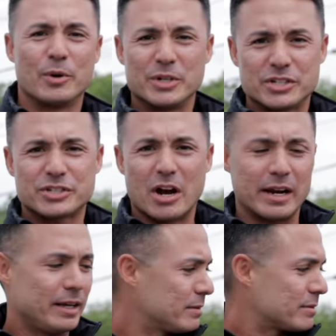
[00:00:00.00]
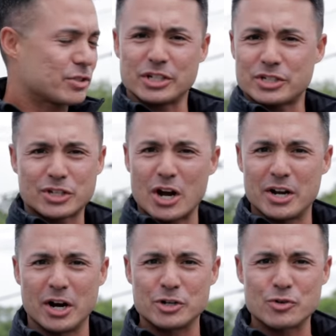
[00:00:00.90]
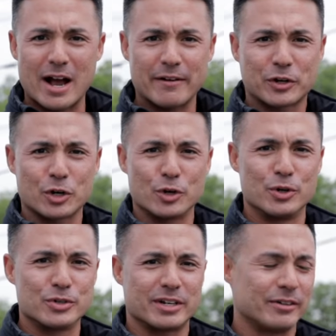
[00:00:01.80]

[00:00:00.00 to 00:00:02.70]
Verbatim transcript: we just started, just started our drive cruise.